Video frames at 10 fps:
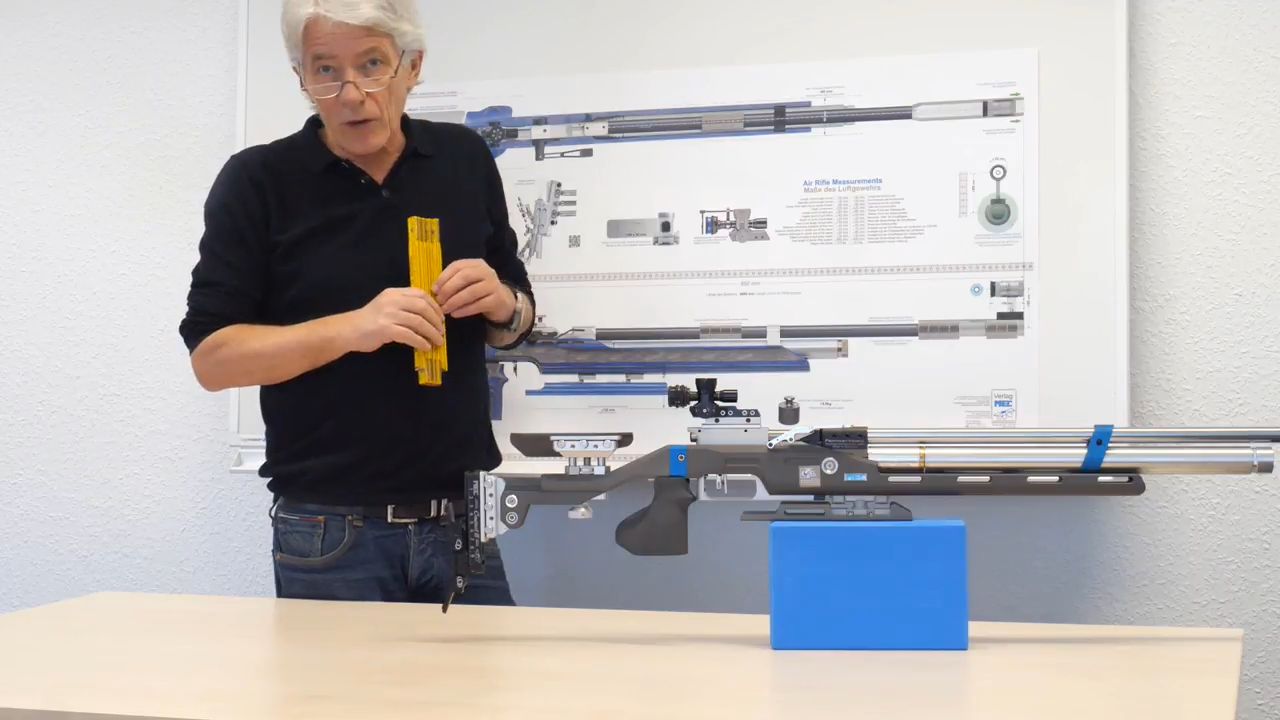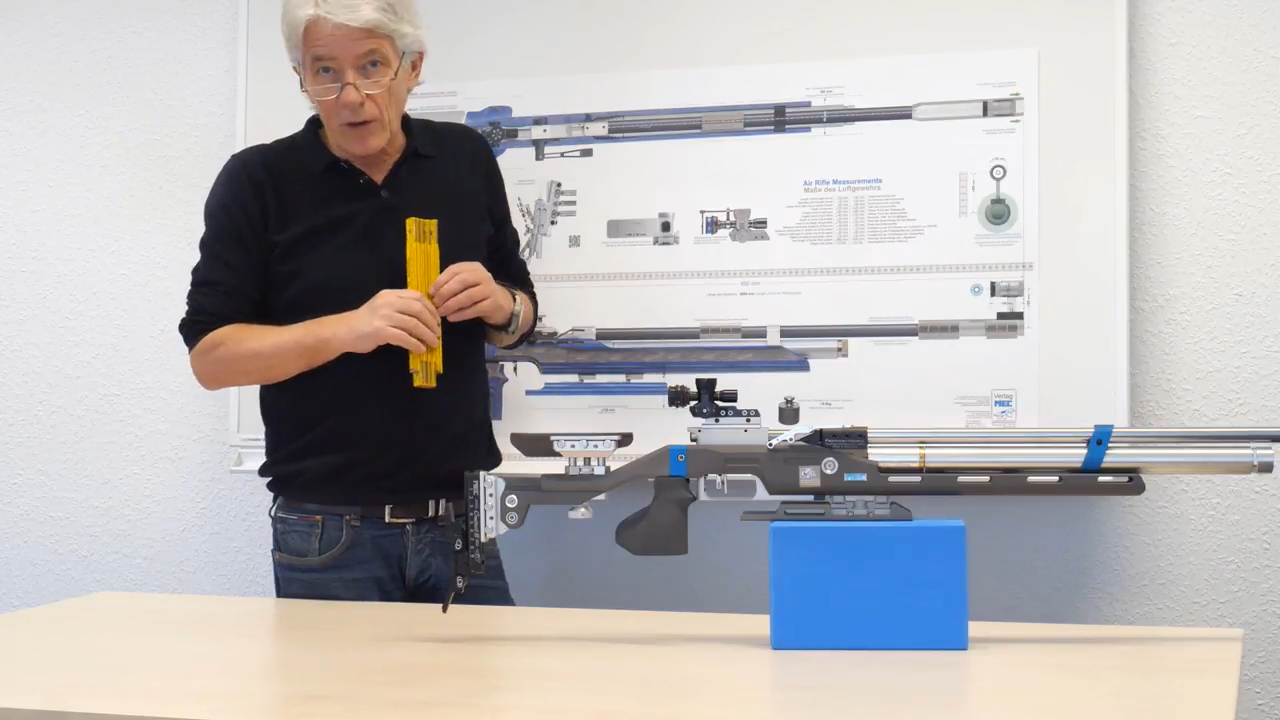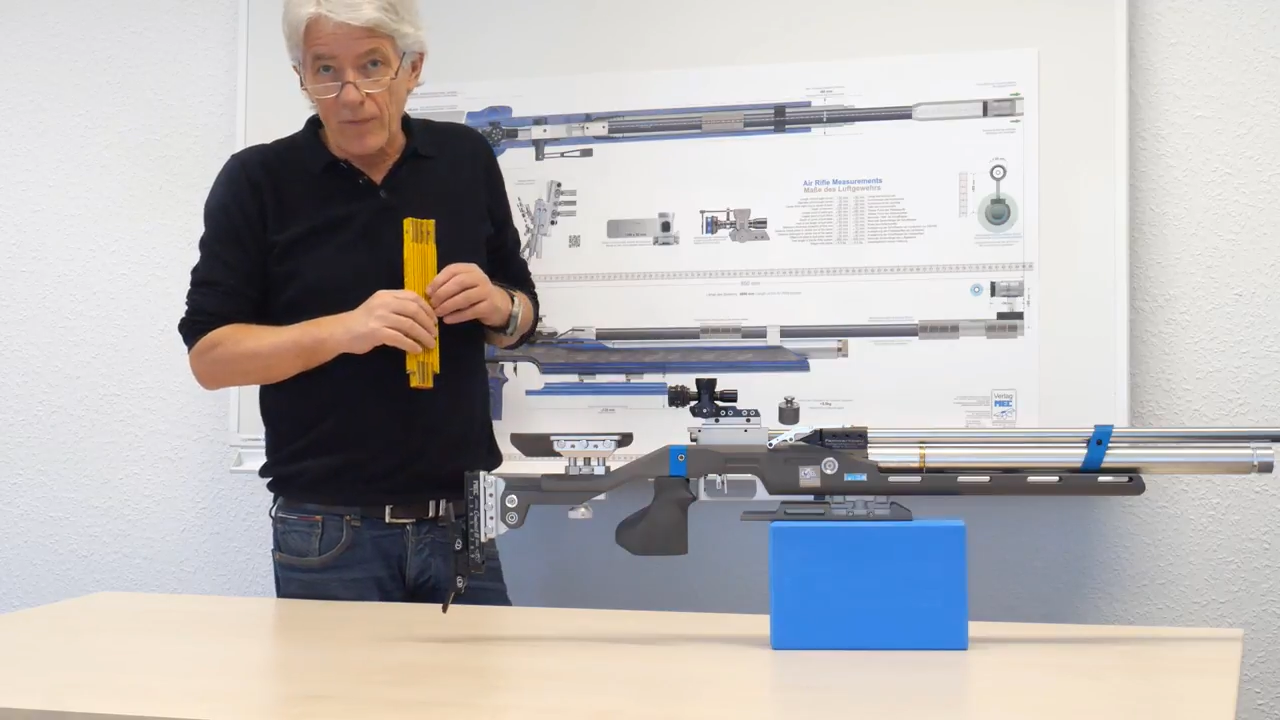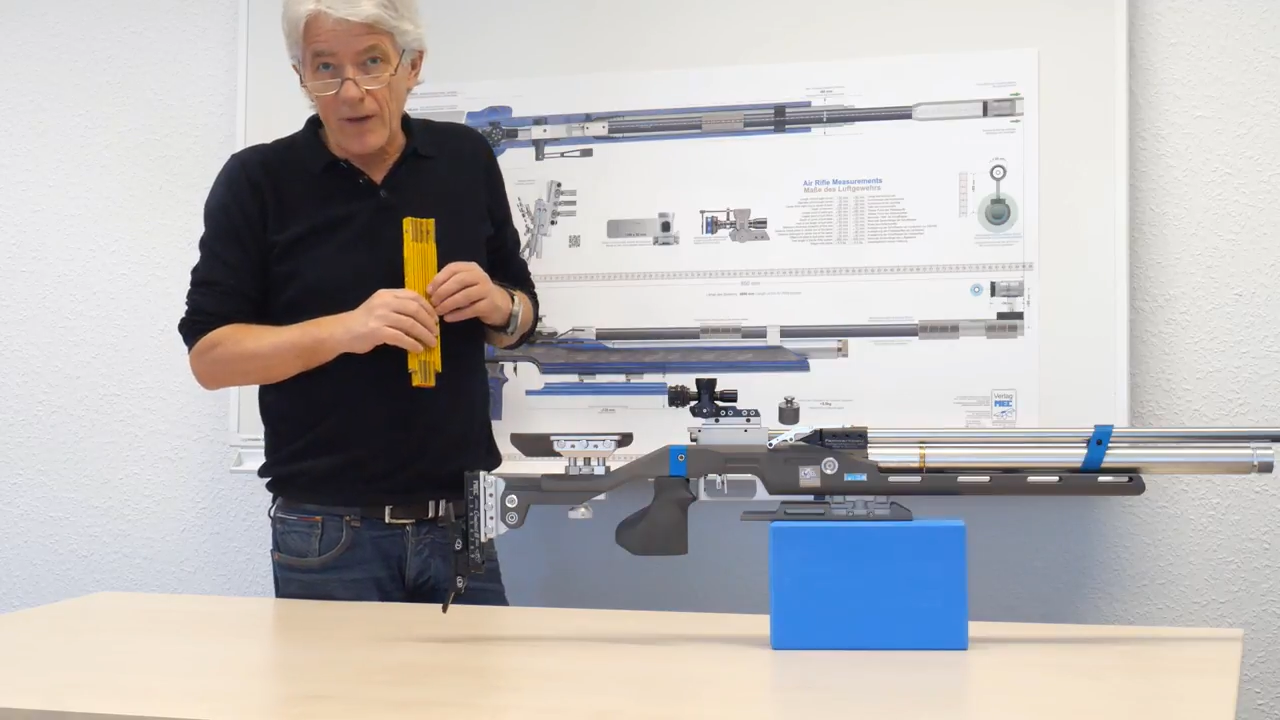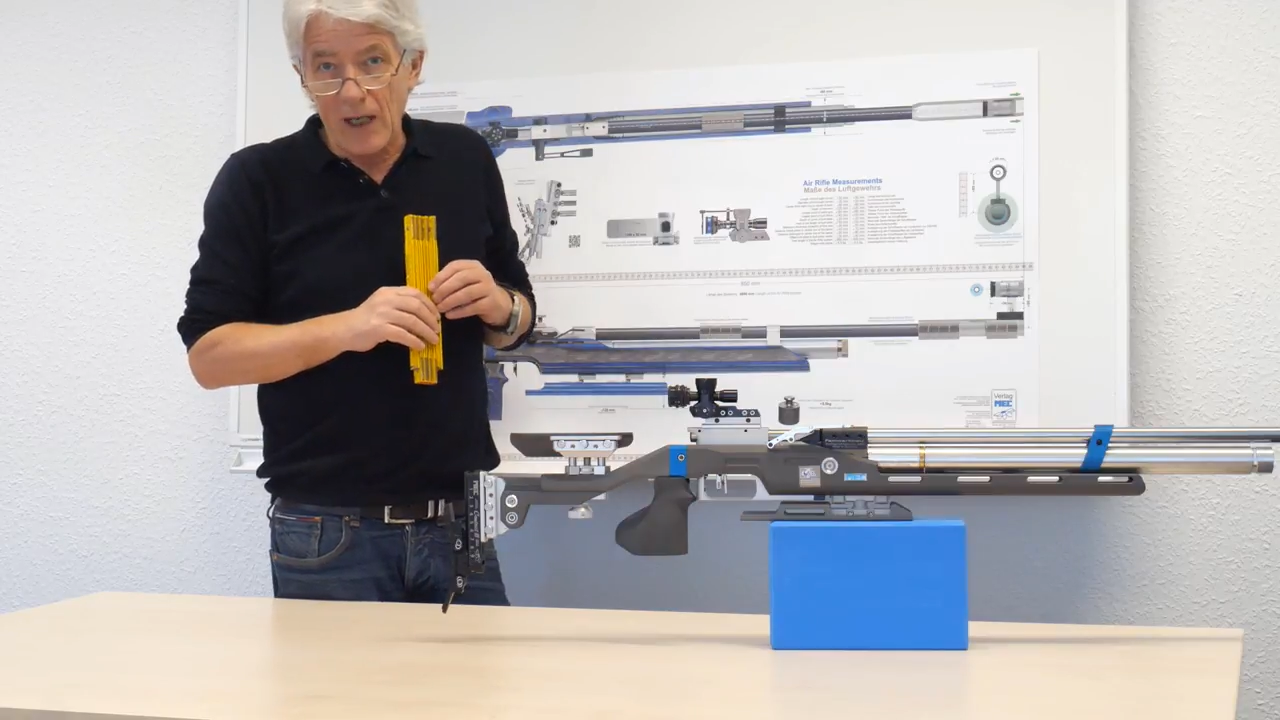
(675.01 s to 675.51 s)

of